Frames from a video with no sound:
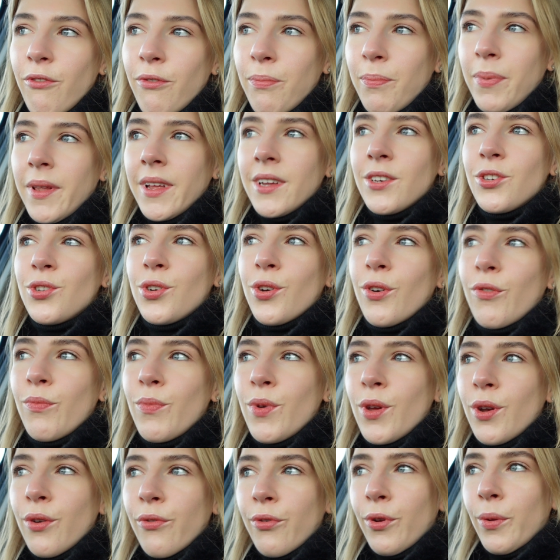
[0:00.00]
Plenty of
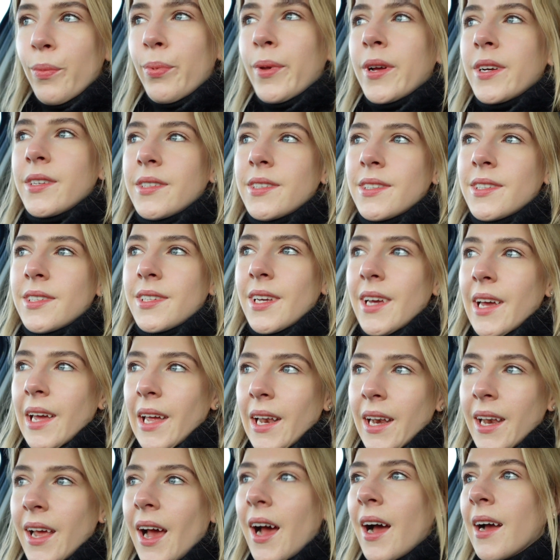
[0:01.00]
beautiful places
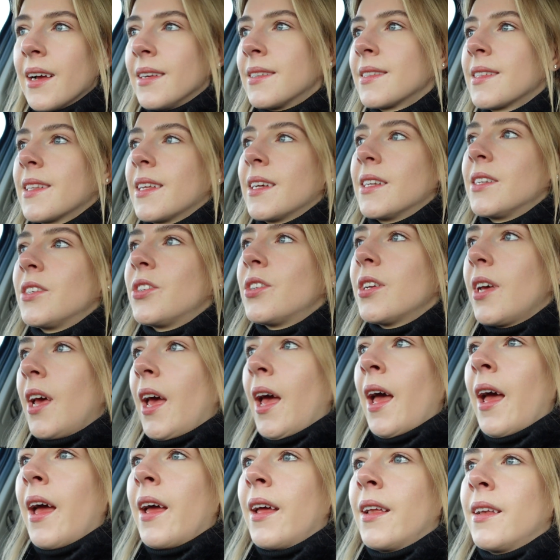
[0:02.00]
in Iceland,
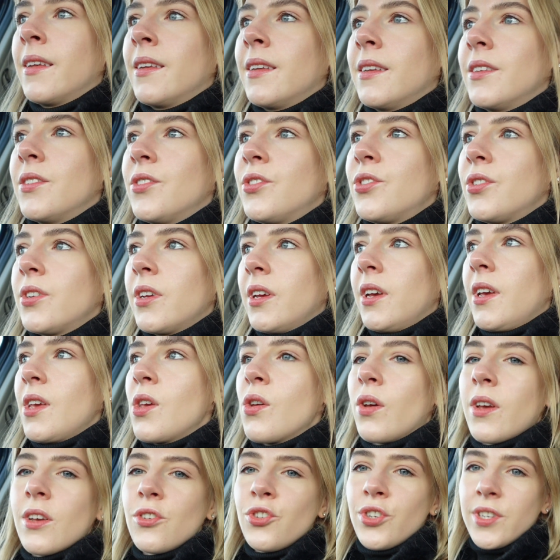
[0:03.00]
and
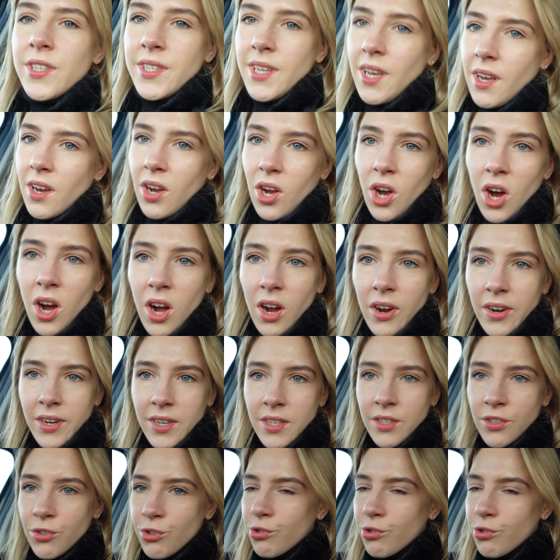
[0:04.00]
you can just take a car and